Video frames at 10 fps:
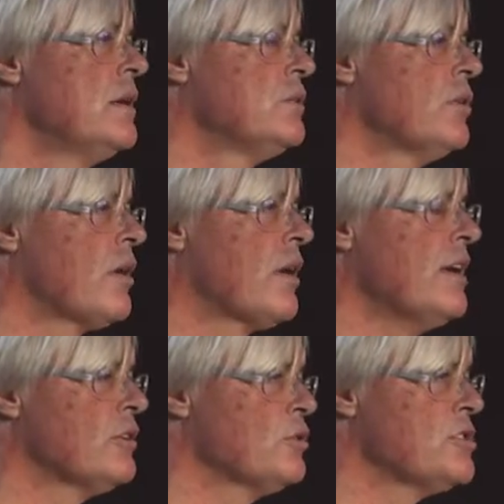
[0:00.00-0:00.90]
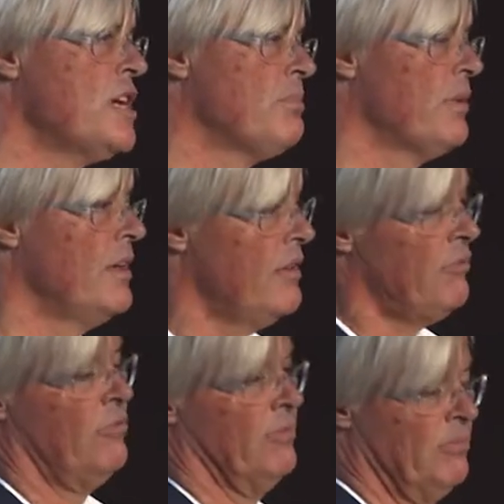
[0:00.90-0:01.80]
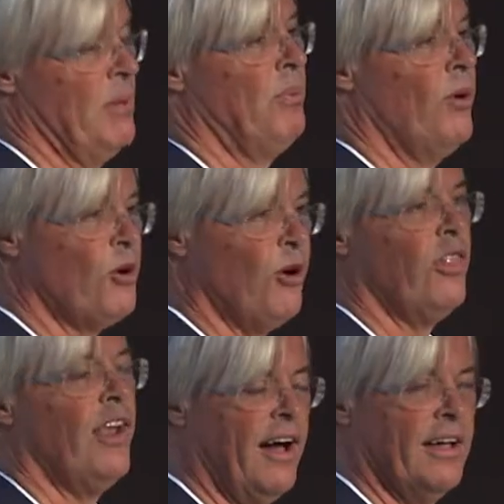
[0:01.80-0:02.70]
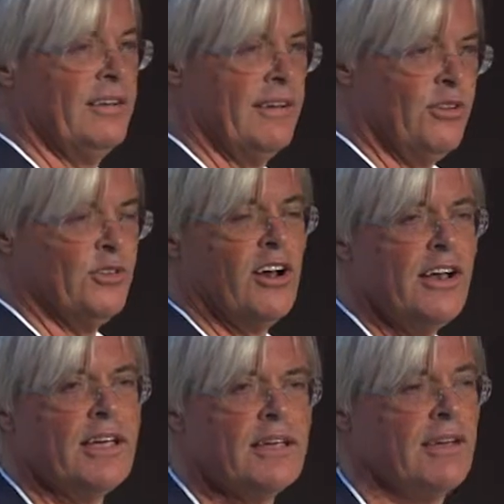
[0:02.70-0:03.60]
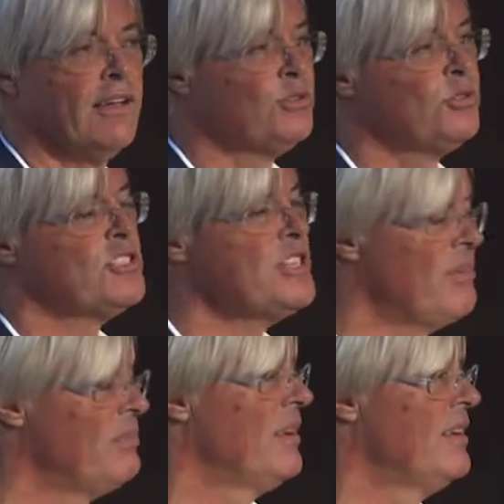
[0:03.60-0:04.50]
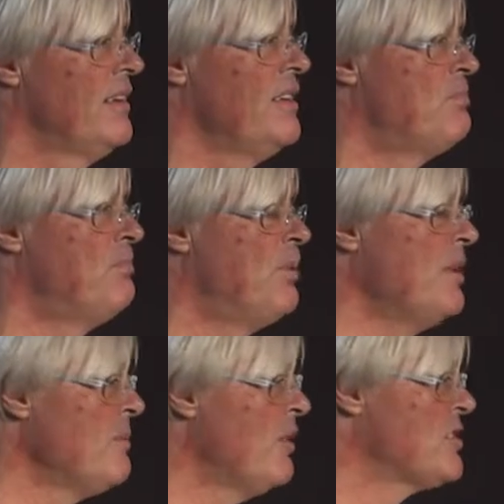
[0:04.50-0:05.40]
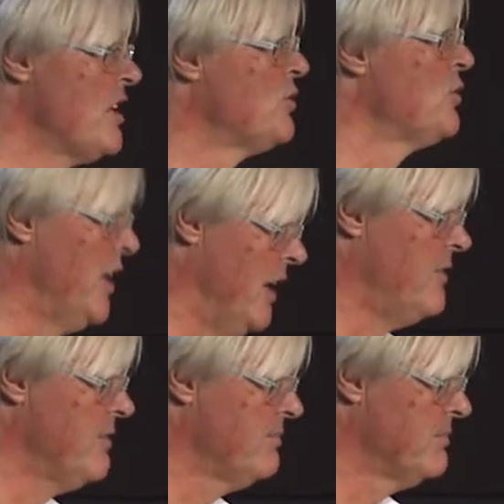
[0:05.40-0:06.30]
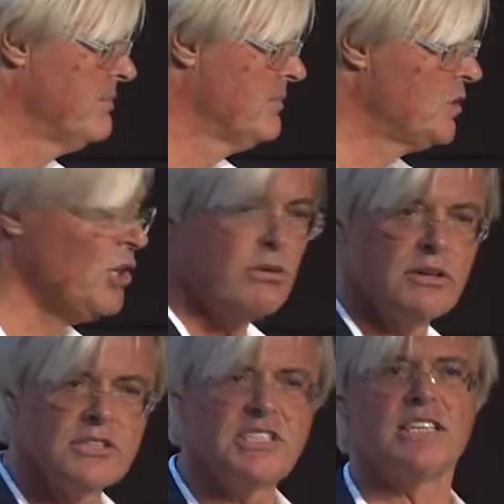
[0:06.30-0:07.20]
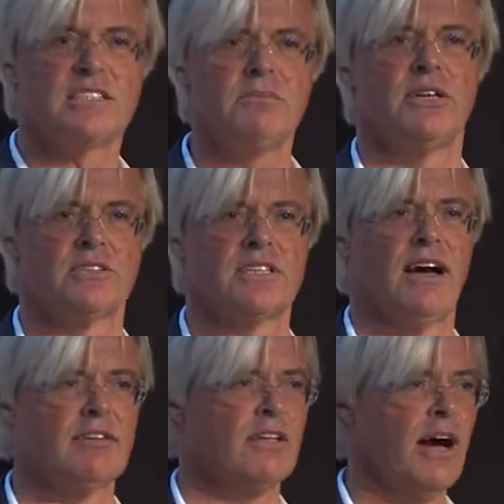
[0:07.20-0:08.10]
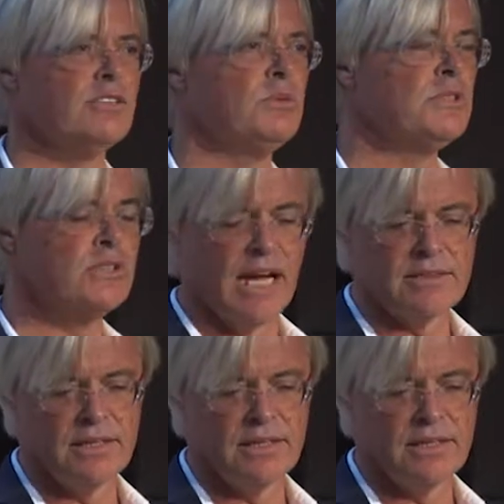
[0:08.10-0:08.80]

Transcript: the click to ship, if people go online on the click to the ship, is pretty much still 2 days. So 60 minutes, guys. How do we do that?